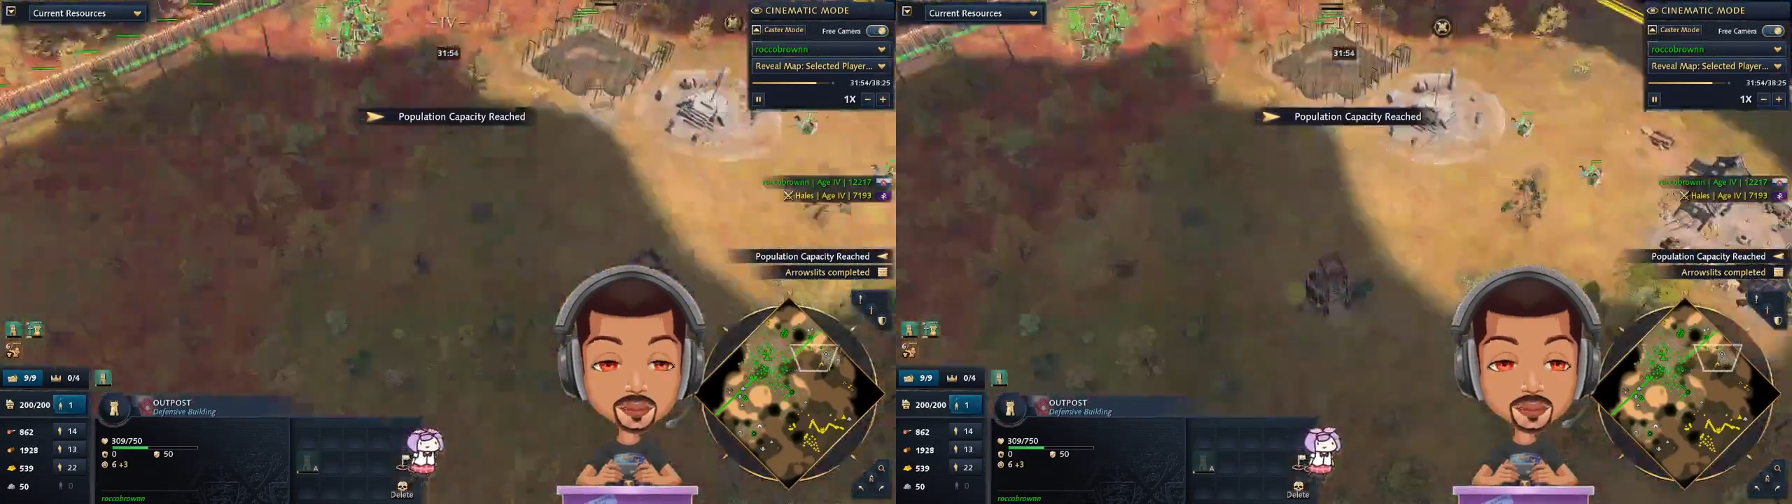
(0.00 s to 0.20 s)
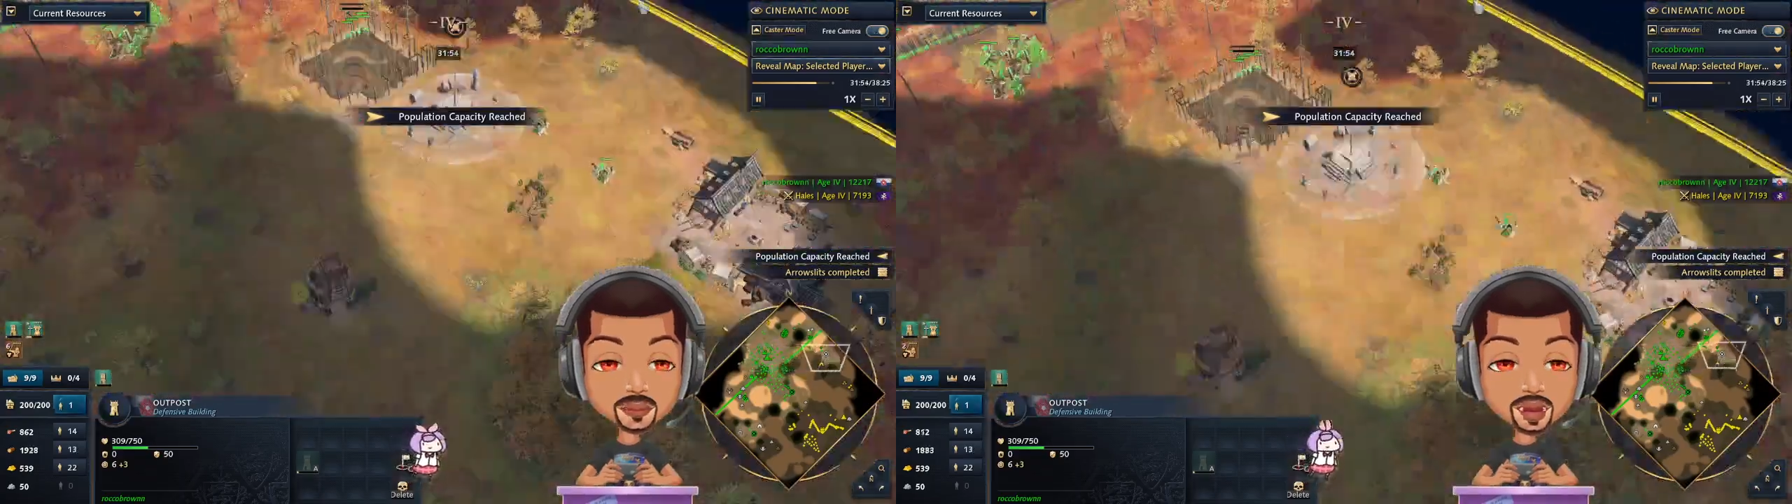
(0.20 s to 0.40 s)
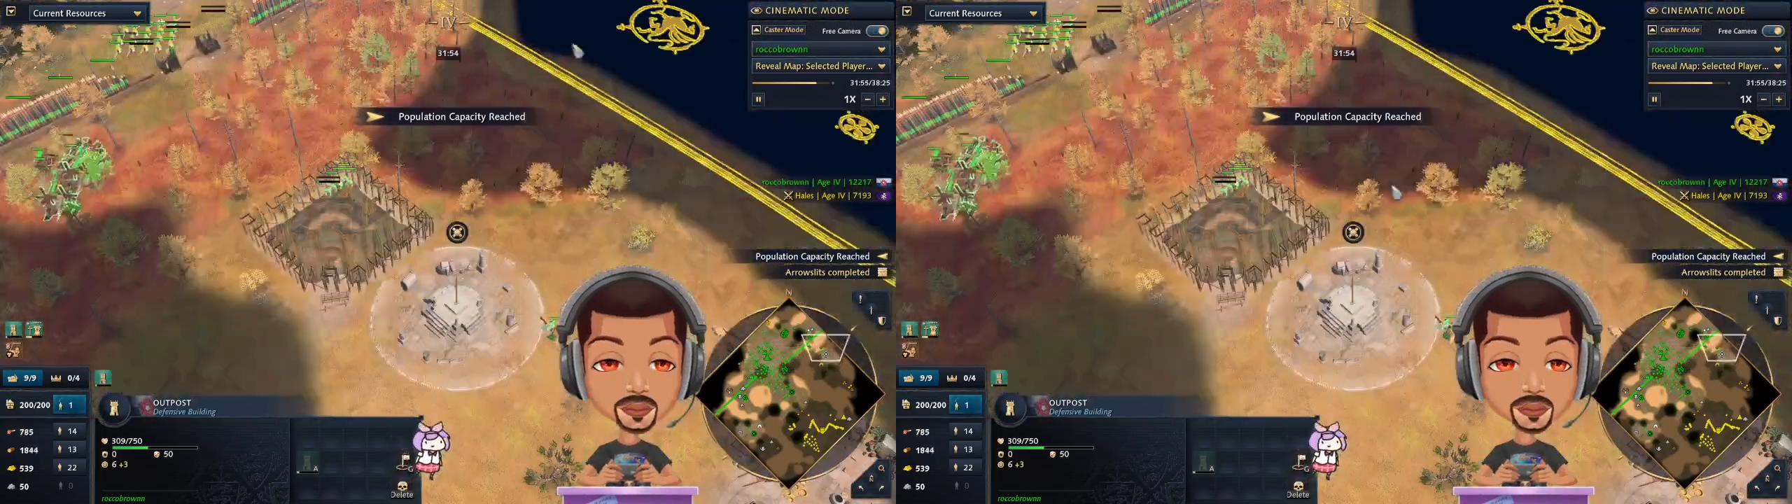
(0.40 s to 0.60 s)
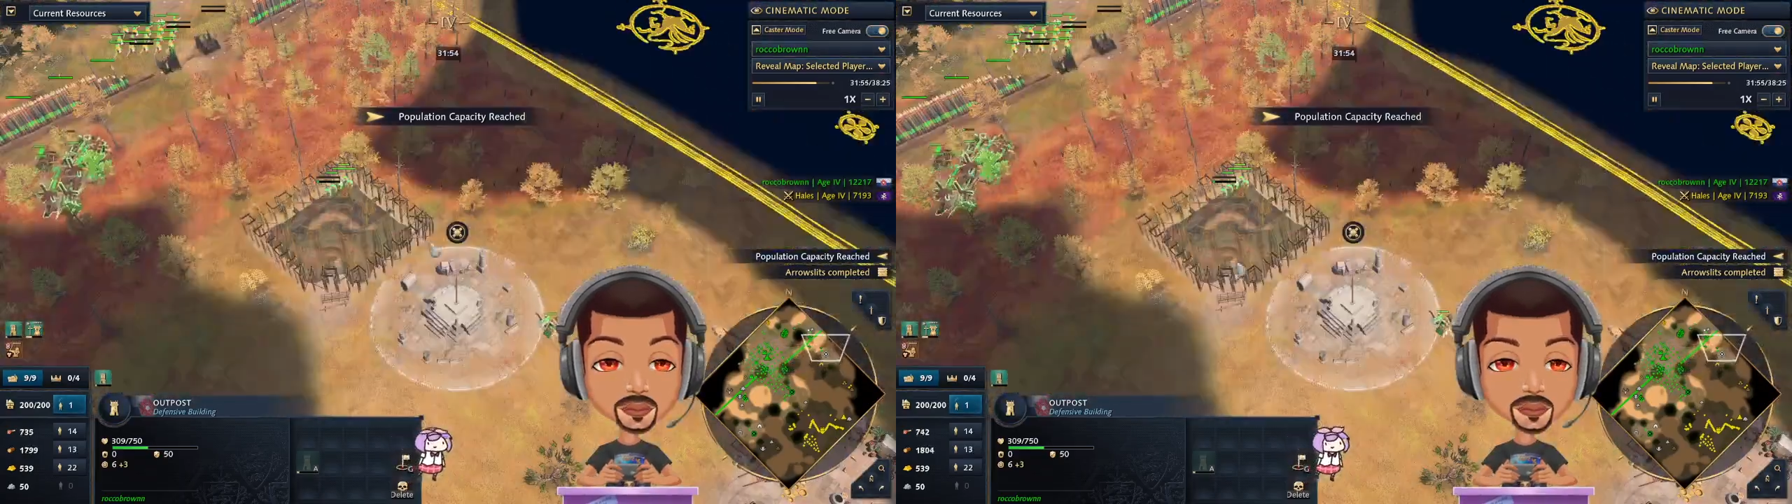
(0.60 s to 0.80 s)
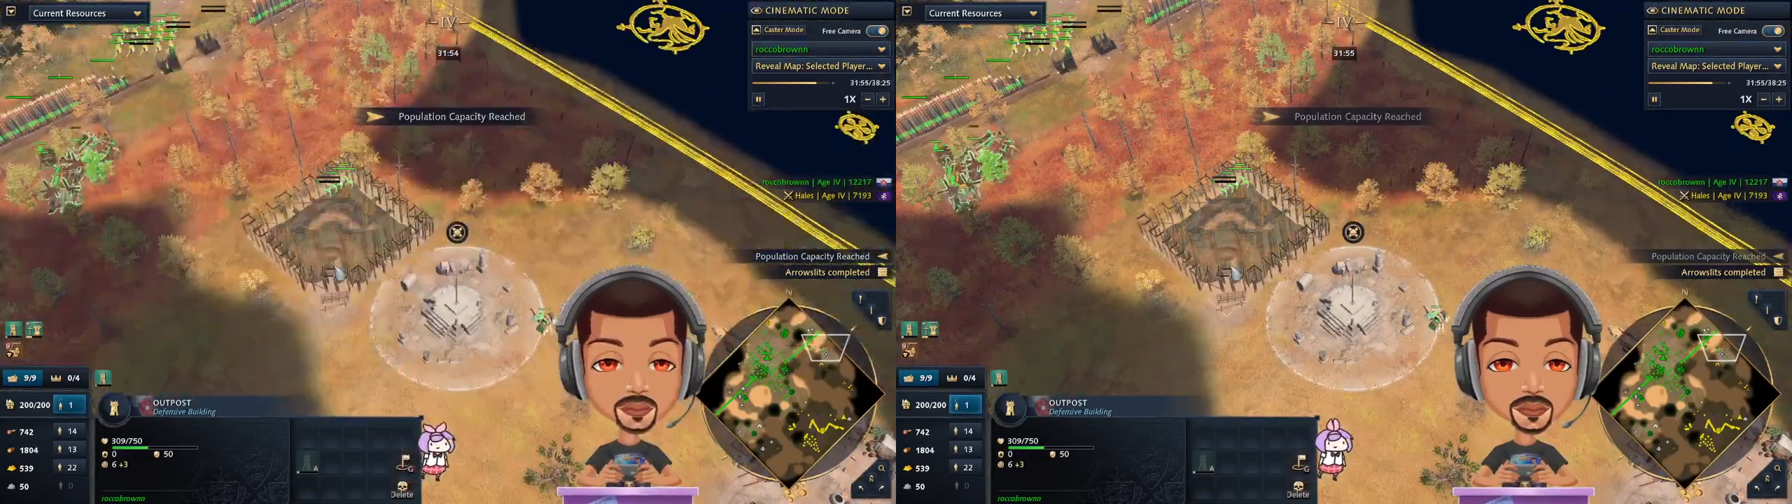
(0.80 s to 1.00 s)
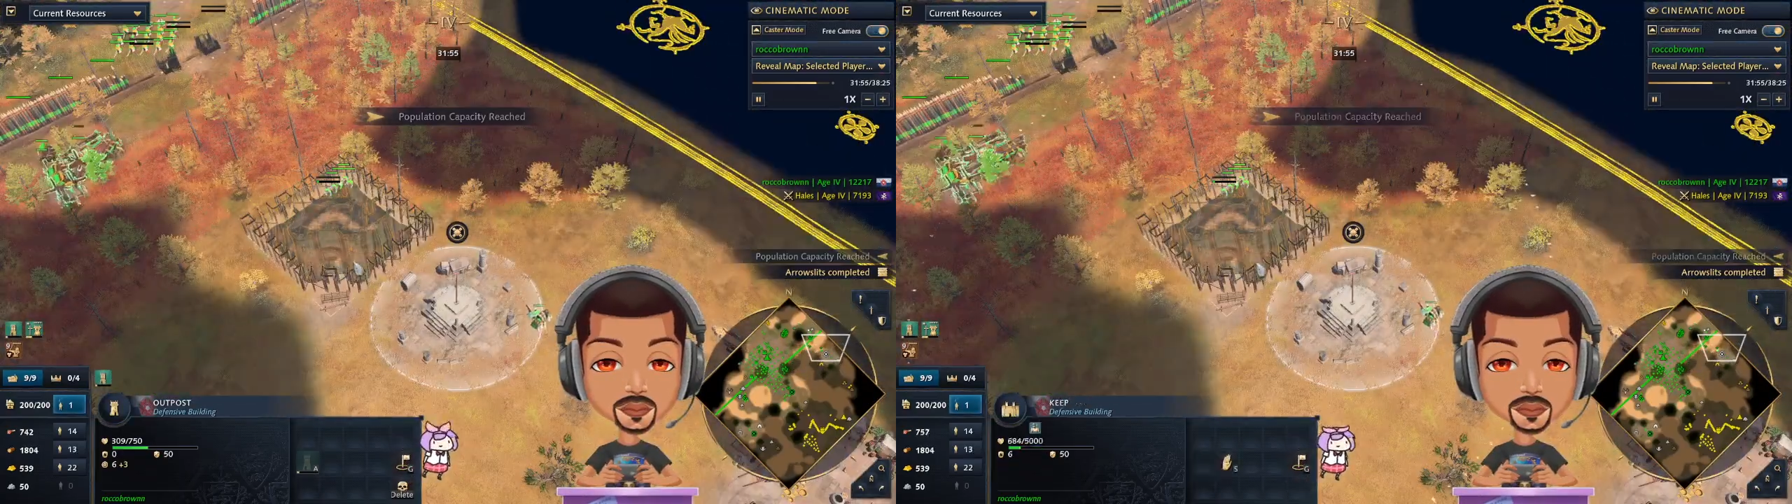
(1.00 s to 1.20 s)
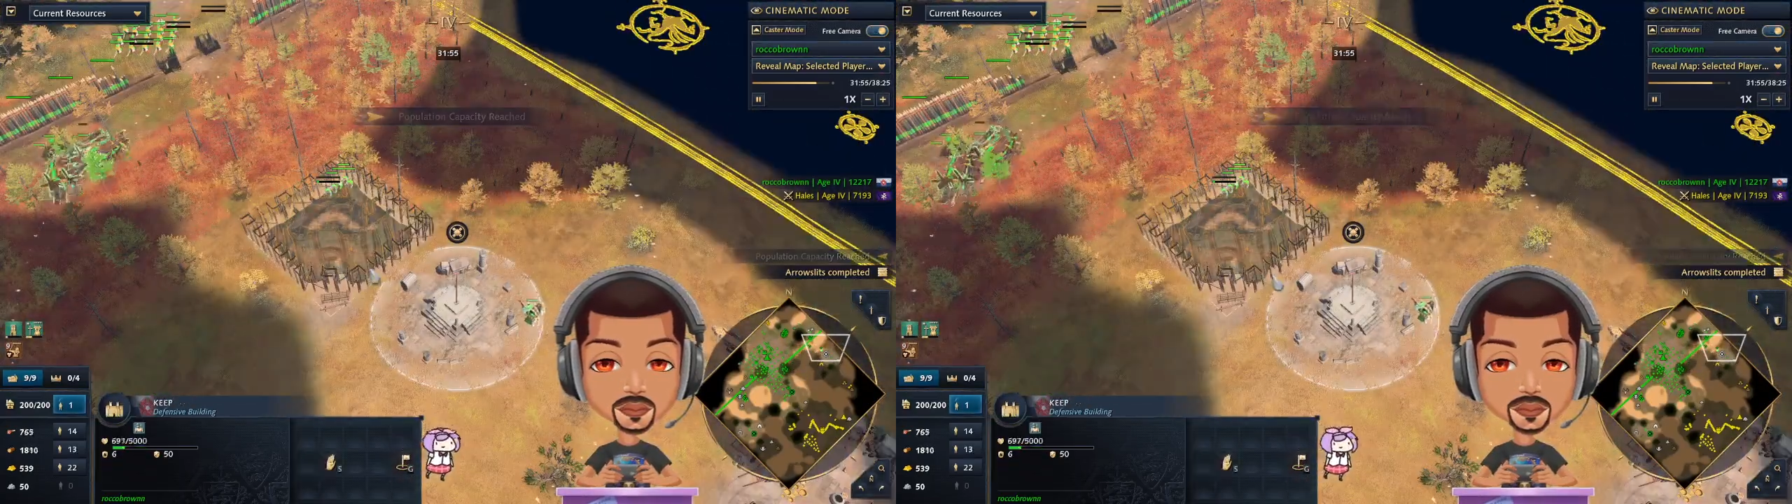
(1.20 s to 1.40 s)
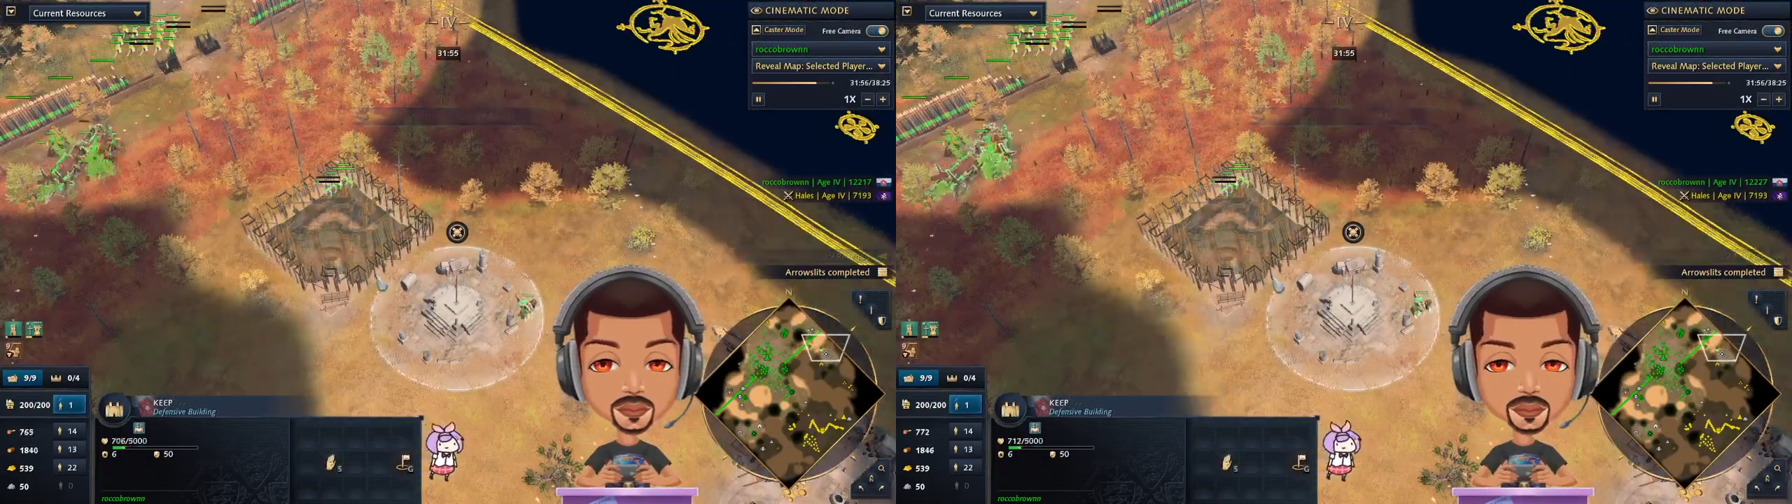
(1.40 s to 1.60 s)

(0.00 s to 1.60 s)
It looks like I went to drop down another